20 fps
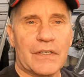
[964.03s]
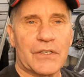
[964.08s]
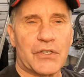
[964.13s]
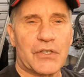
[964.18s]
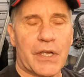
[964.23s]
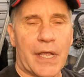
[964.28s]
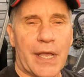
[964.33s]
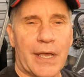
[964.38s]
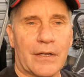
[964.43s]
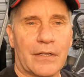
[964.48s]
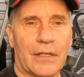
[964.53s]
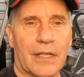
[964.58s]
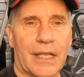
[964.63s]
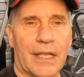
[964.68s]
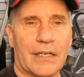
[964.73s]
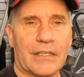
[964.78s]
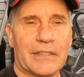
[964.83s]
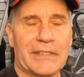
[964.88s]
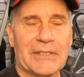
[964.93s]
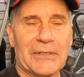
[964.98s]
this channel.
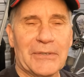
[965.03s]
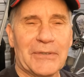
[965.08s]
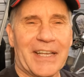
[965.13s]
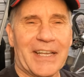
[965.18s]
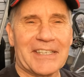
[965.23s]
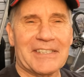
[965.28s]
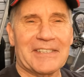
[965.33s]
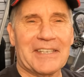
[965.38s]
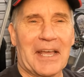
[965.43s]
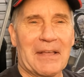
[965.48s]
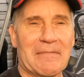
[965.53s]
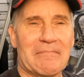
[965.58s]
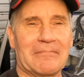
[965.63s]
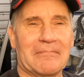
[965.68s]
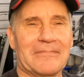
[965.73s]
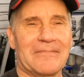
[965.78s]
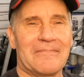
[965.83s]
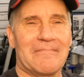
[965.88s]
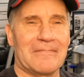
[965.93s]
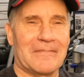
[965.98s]
And until next time,
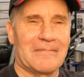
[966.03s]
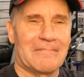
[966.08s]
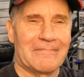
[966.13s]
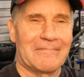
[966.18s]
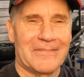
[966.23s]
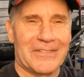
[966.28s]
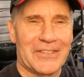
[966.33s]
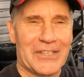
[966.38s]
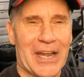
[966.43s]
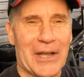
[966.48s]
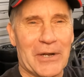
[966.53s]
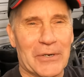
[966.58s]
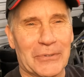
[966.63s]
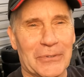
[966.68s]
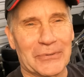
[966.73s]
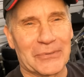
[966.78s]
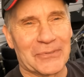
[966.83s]
ciao.